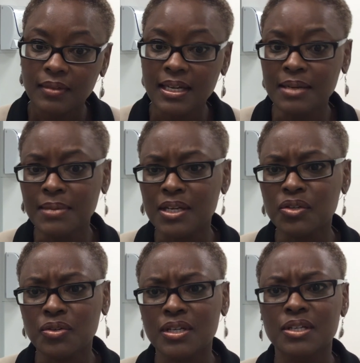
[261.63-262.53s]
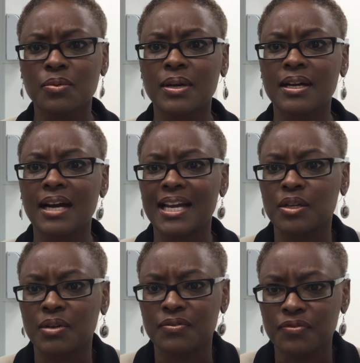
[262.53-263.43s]
And making sure that you wear
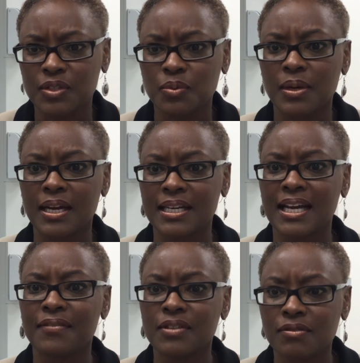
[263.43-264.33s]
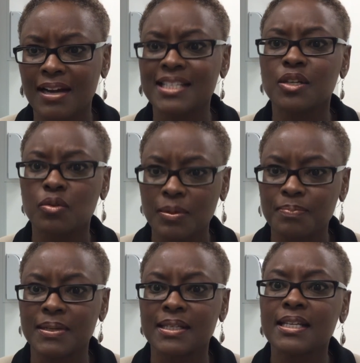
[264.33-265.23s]
adequate footwear and have the right
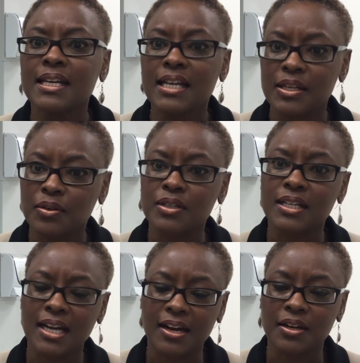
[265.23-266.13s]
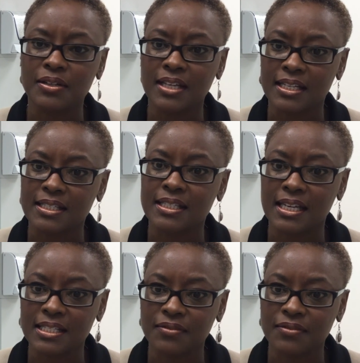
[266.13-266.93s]
equipment in order to carry out the exercise